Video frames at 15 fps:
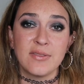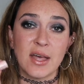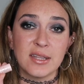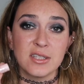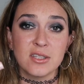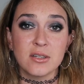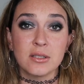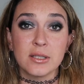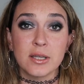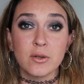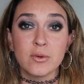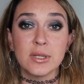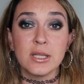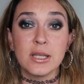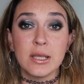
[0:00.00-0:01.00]
and that's their
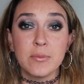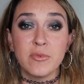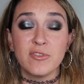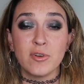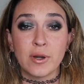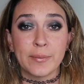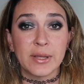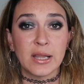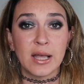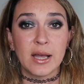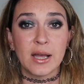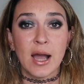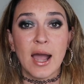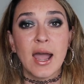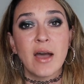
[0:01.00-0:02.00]
liquid lip
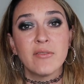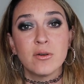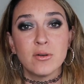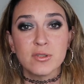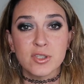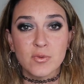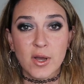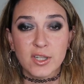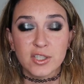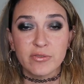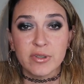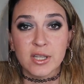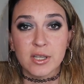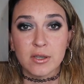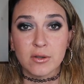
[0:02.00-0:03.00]
formula. I have a whole swatch
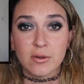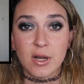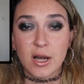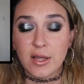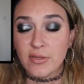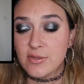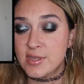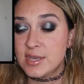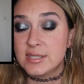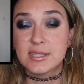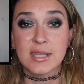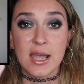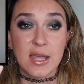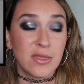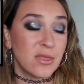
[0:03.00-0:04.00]
video on
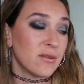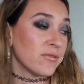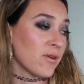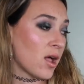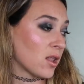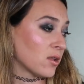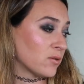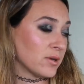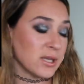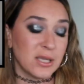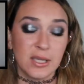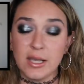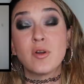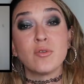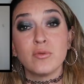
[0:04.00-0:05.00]
this and the
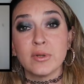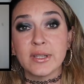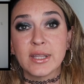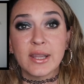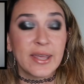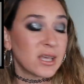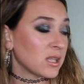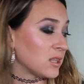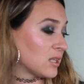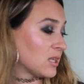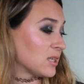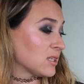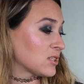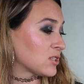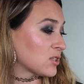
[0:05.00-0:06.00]
following. Really like
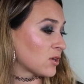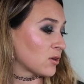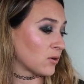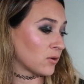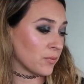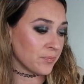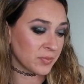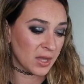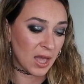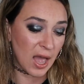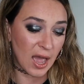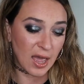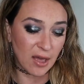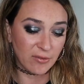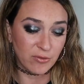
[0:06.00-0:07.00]
these, so
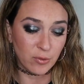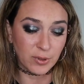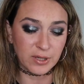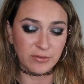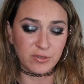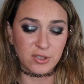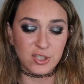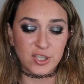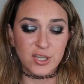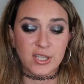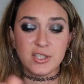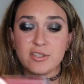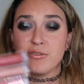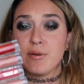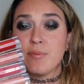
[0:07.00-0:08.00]
I have four different
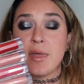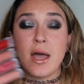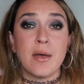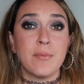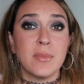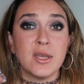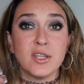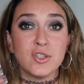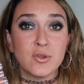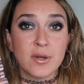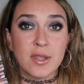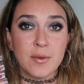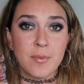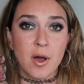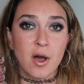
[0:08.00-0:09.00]
shades from them. Enjoy
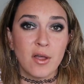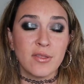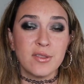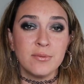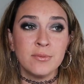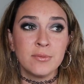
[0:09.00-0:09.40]
them all